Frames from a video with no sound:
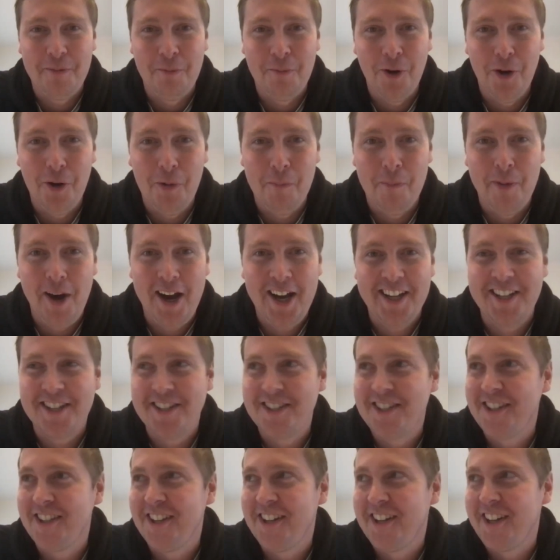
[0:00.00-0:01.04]
more
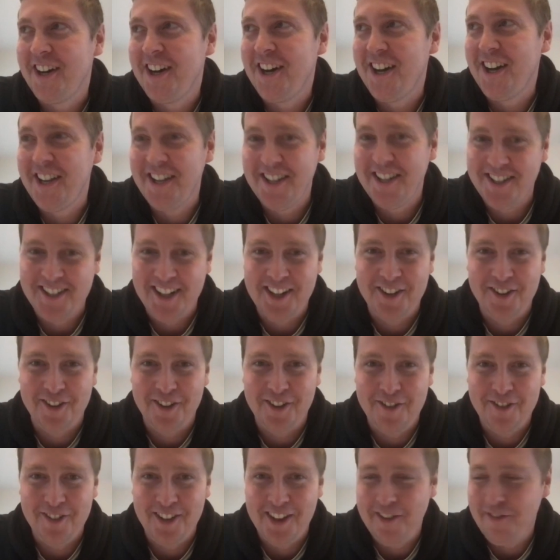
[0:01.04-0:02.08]
baggage and a higher
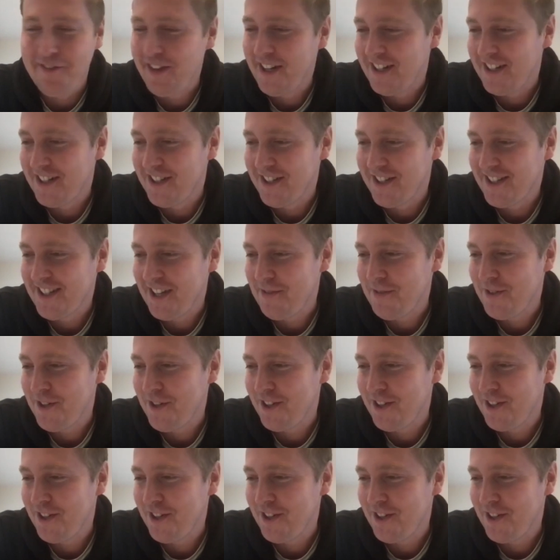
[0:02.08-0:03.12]
standard of living just keeps you
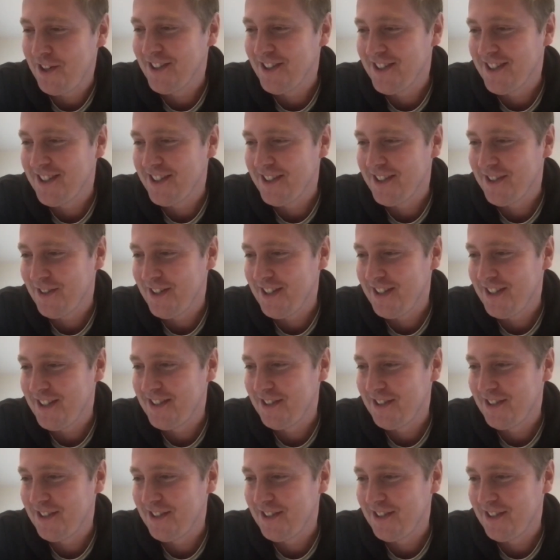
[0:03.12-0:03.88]
on your toes as well.